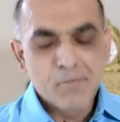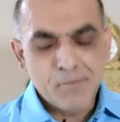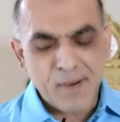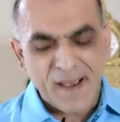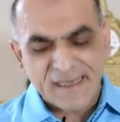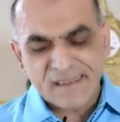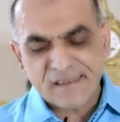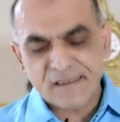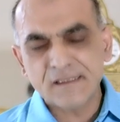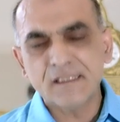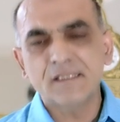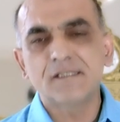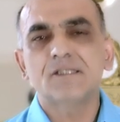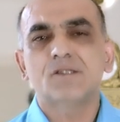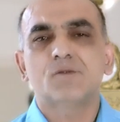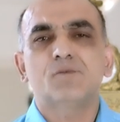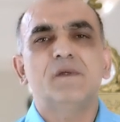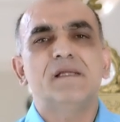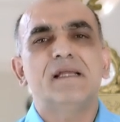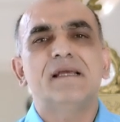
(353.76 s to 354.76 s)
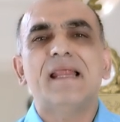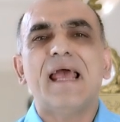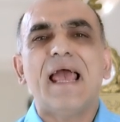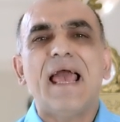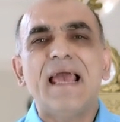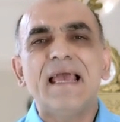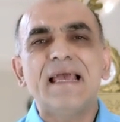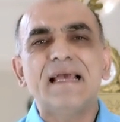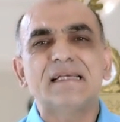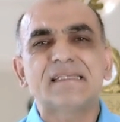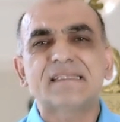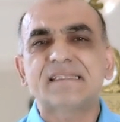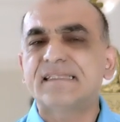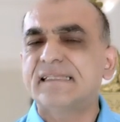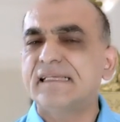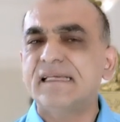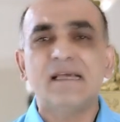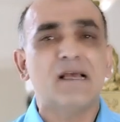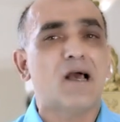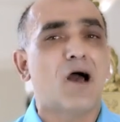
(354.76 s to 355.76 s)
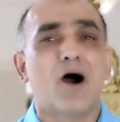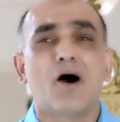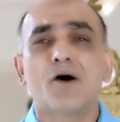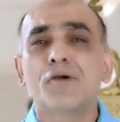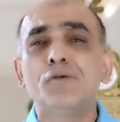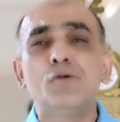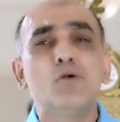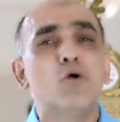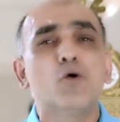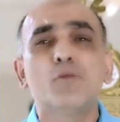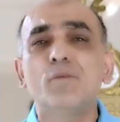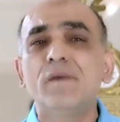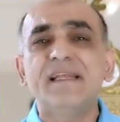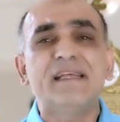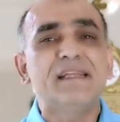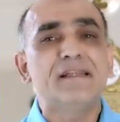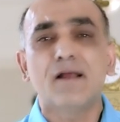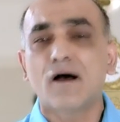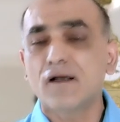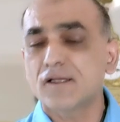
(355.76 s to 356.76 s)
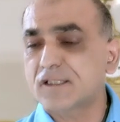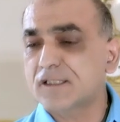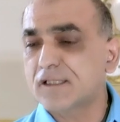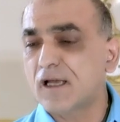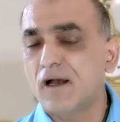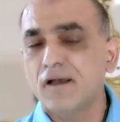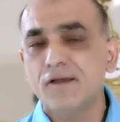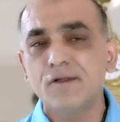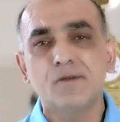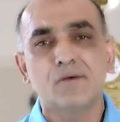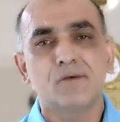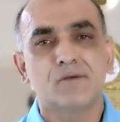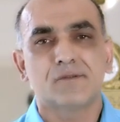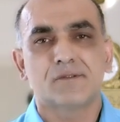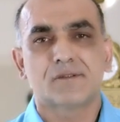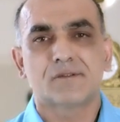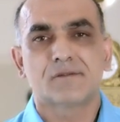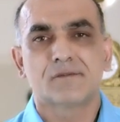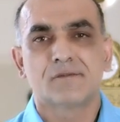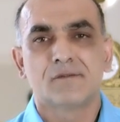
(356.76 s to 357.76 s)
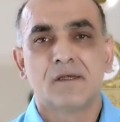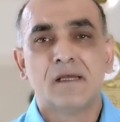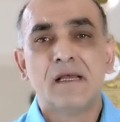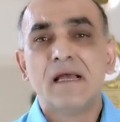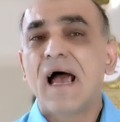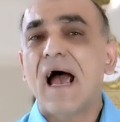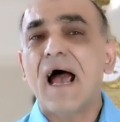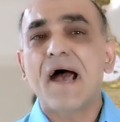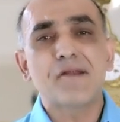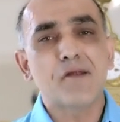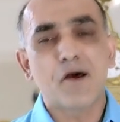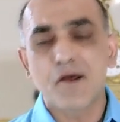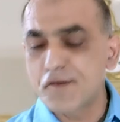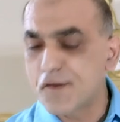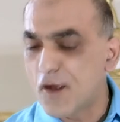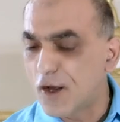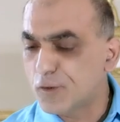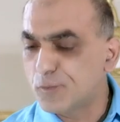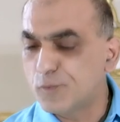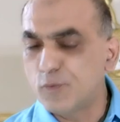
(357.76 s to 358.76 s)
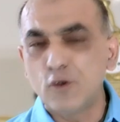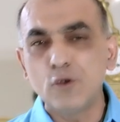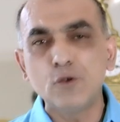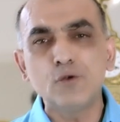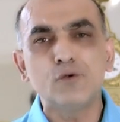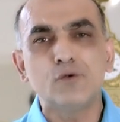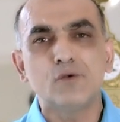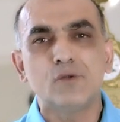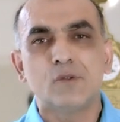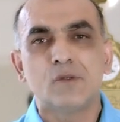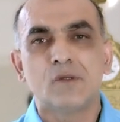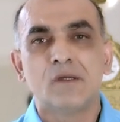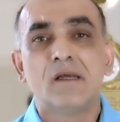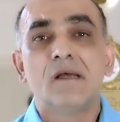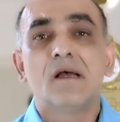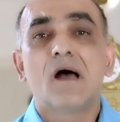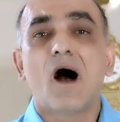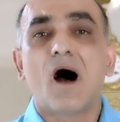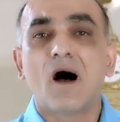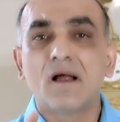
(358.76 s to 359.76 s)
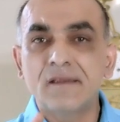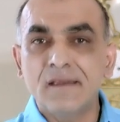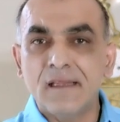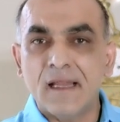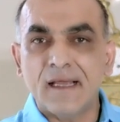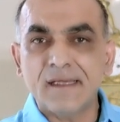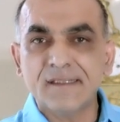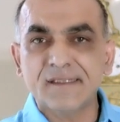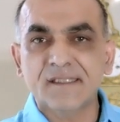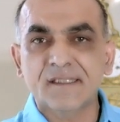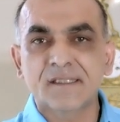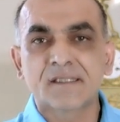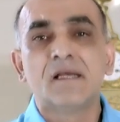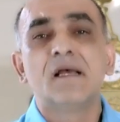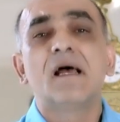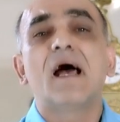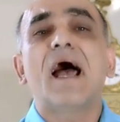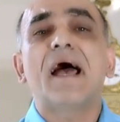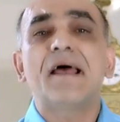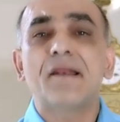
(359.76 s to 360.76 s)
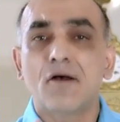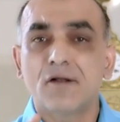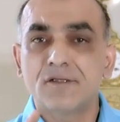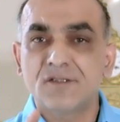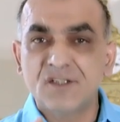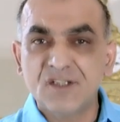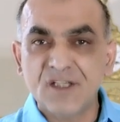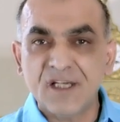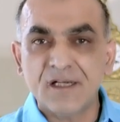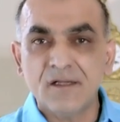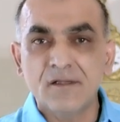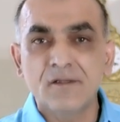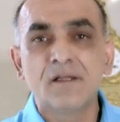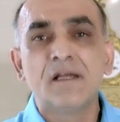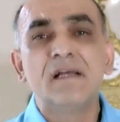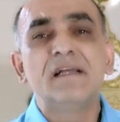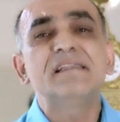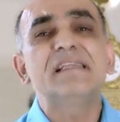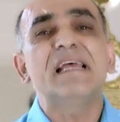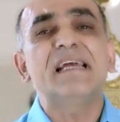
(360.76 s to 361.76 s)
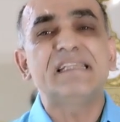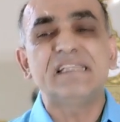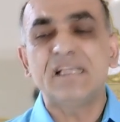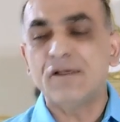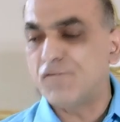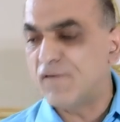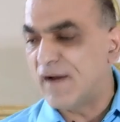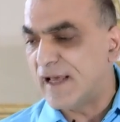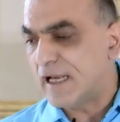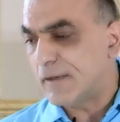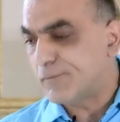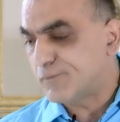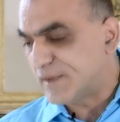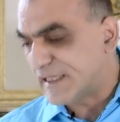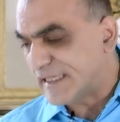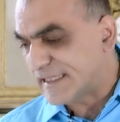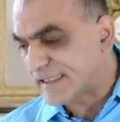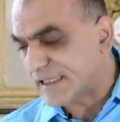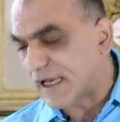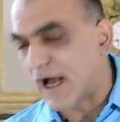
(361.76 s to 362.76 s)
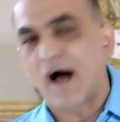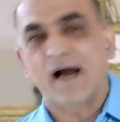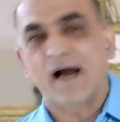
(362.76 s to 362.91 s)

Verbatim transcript: Patients with an ASD are normally not cyanosed and are not blue unless and until they develop this